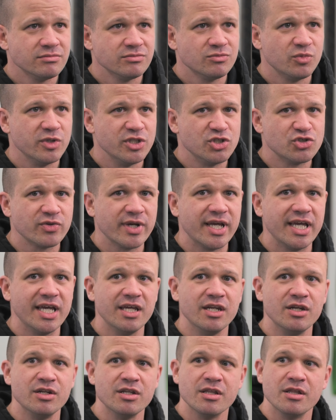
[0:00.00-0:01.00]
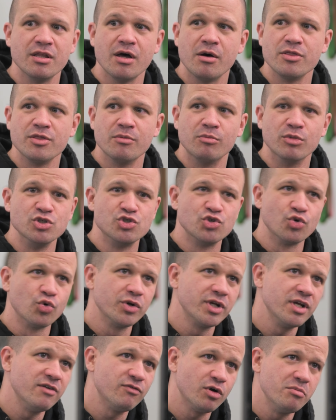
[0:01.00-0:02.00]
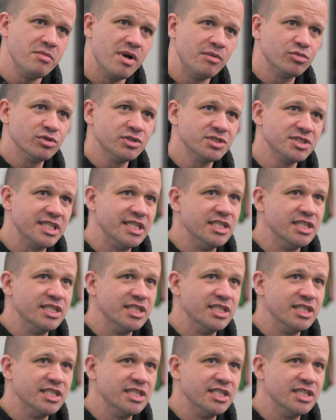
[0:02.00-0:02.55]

We train the majority of our members